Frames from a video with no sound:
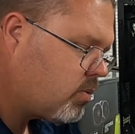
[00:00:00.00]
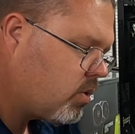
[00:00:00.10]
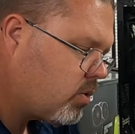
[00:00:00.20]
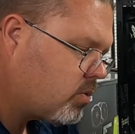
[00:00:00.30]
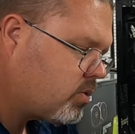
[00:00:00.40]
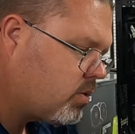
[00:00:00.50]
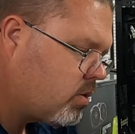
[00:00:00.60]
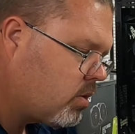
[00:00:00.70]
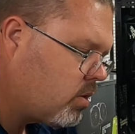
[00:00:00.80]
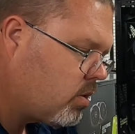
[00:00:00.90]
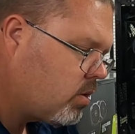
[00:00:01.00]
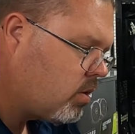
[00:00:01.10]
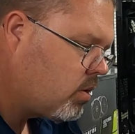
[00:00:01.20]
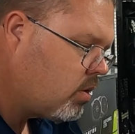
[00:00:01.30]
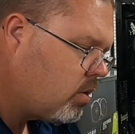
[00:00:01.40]
hertz
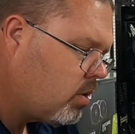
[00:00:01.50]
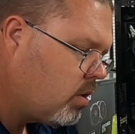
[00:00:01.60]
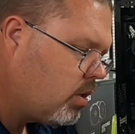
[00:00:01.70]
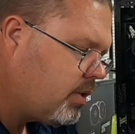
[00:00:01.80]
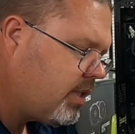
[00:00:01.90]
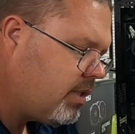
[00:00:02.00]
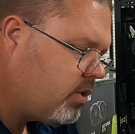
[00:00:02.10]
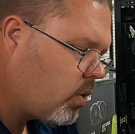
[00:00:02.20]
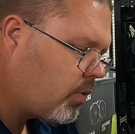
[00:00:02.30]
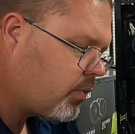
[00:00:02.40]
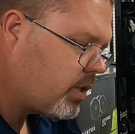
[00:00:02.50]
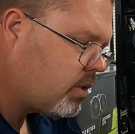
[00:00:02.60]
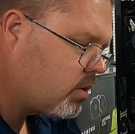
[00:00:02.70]
DDR3,